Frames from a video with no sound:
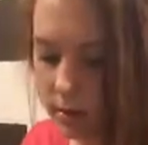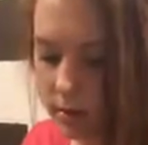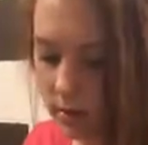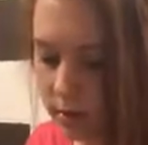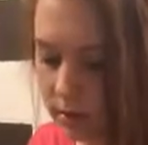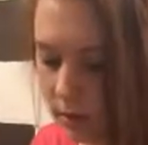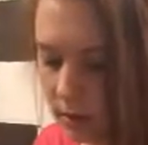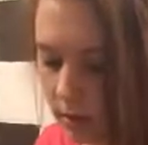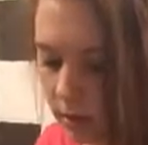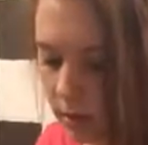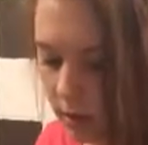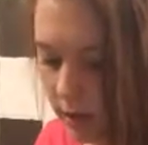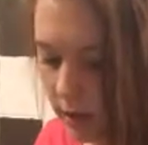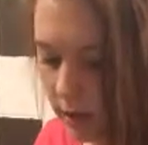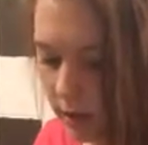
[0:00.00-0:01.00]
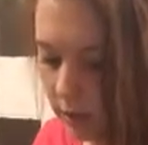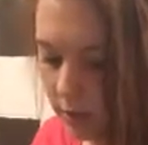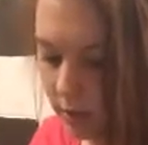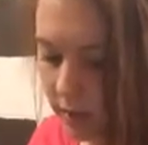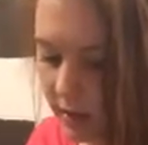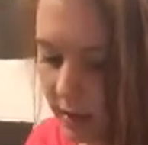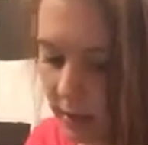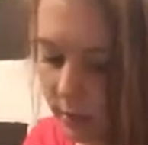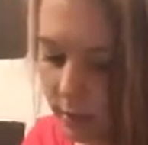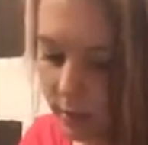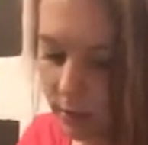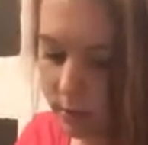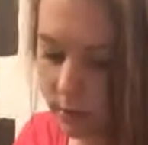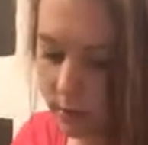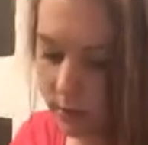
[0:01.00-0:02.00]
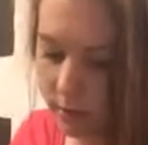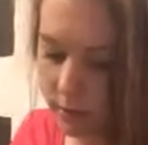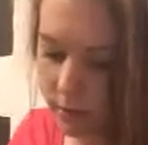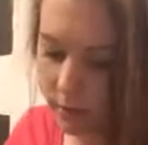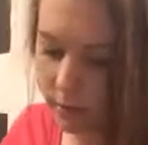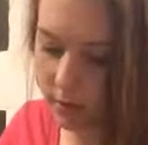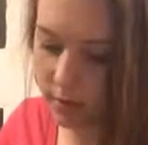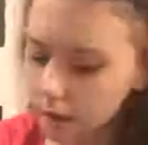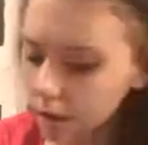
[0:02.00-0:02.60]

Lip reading: Let's just cut it right about there.